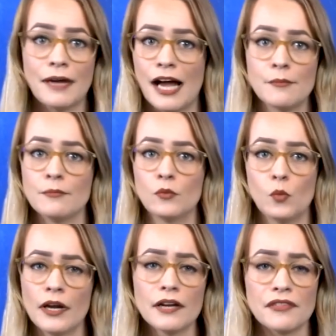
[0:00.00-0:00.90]
I'm
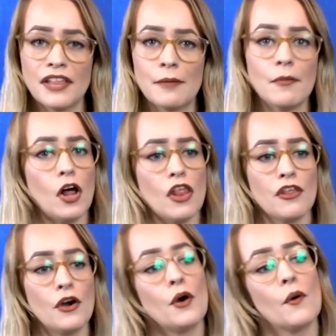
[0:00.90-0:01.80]
one of them,
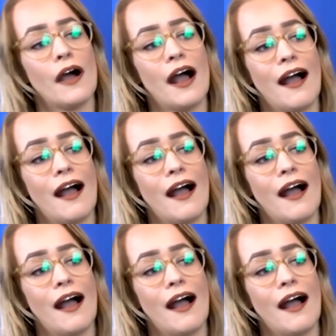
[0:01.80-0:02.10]
although